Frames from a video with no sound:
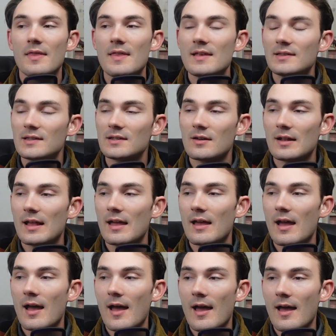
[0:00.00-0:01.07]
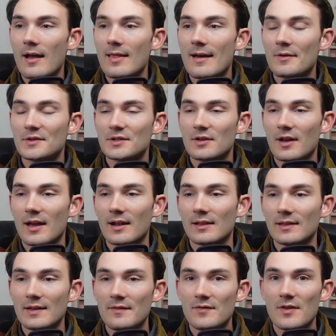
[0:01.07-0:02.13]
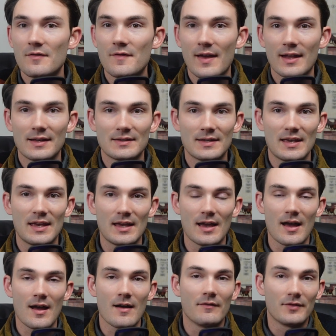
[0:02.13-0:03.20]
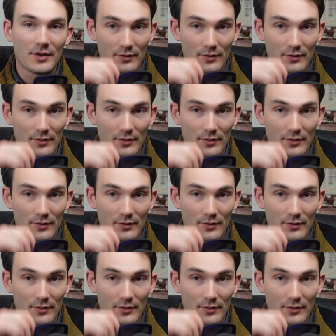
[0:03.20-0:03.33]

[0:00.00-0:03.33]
This is going to uh, allow us to kind of live the fantasy of,